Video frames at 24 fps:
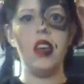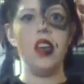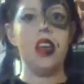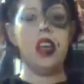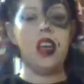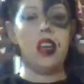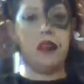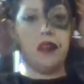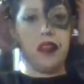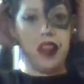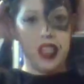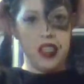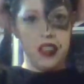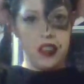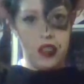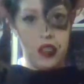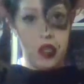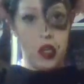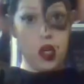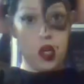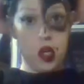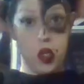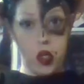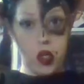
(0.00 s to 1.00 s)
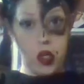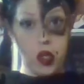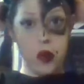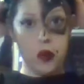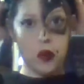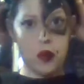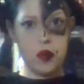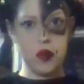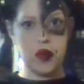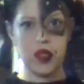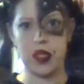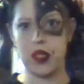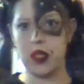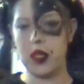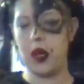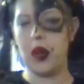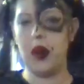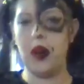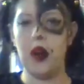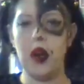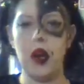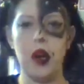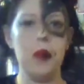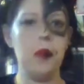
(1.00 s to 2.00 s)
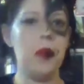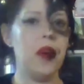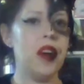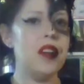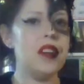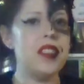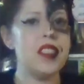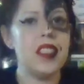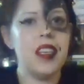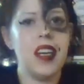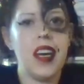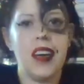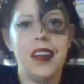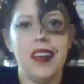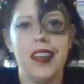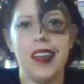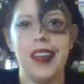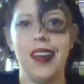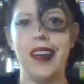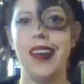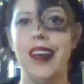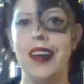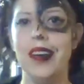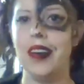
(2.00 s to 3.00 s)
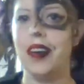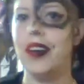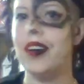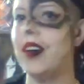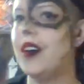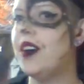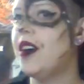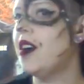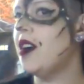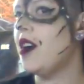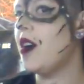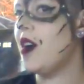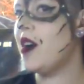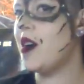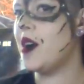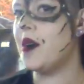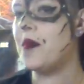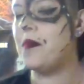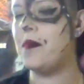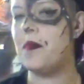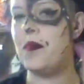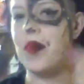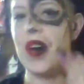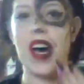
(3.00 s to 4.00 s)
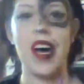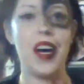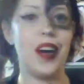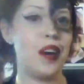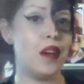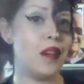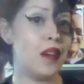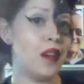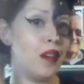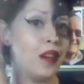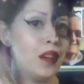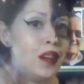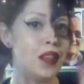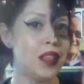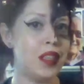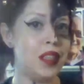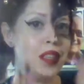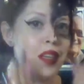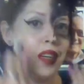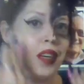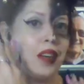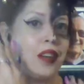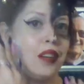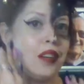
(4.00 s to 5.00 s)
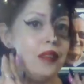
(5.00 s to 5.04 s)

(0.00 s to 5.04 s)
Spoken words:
If it's her clothes, her personality, her bad girl, good girl,